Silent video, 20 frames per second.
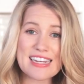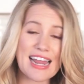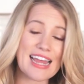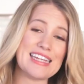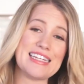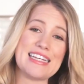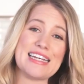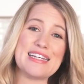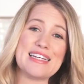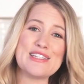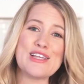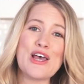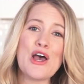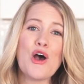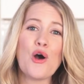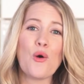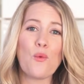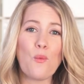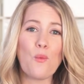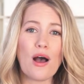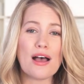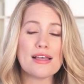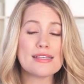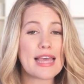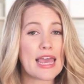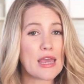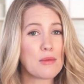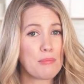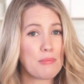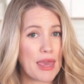ideas, was
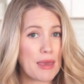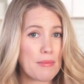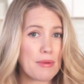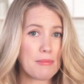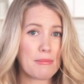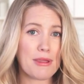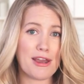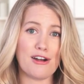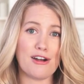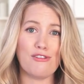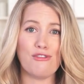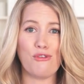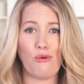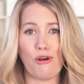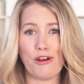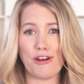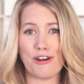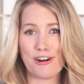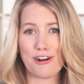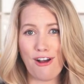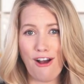a baby mirror for your